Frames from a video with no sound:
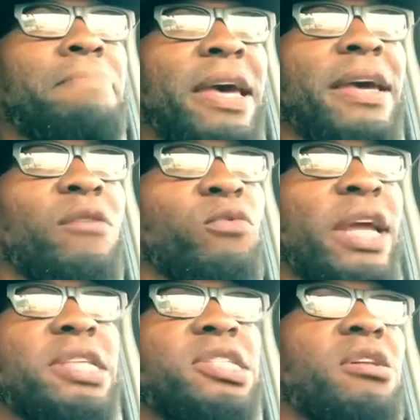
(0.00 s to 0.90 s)
big when
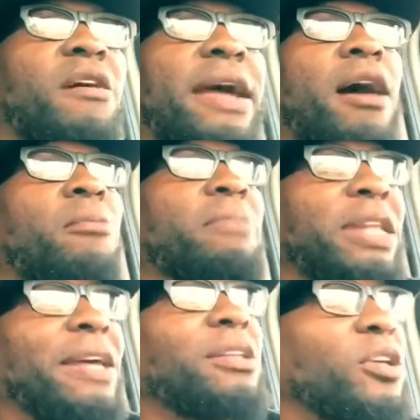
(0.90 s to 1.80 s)
they start out. But
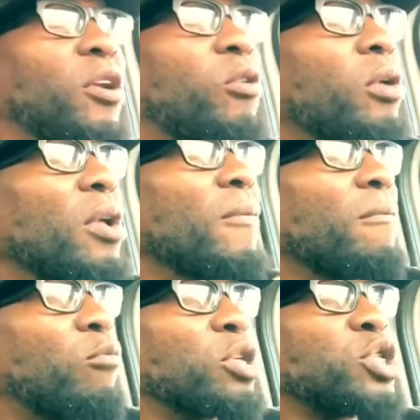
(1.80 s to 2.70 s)
then, you know,
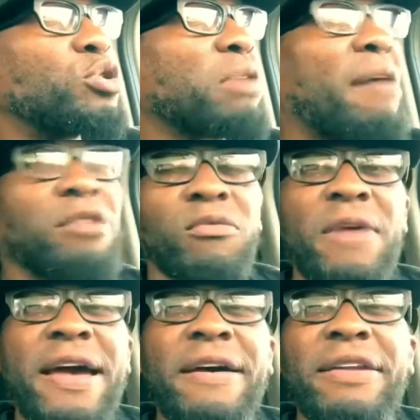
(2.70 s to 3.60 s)
once you travel
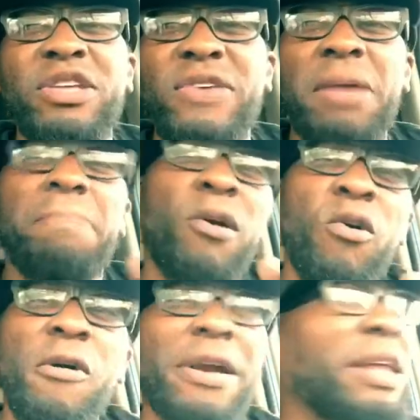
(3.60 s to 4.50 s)
around and you get
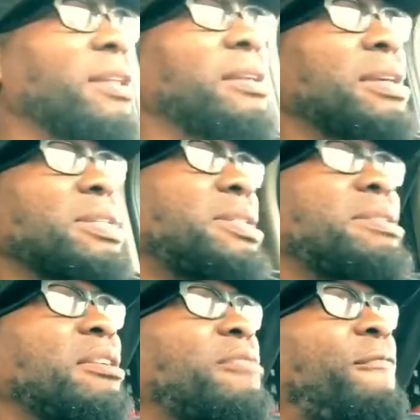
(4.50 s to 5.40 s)
bored and there's, it's